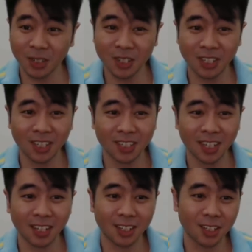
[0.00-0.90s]
Ushis
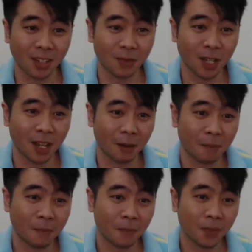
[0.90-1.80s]
at the same time.
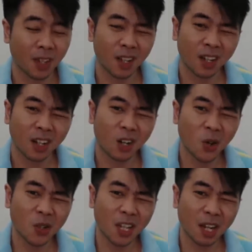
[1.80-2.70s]

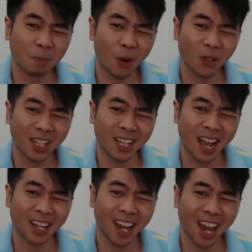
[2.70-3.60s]
Okay, Pony,
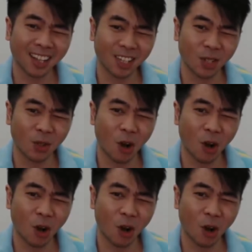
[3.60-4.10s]
I hate you.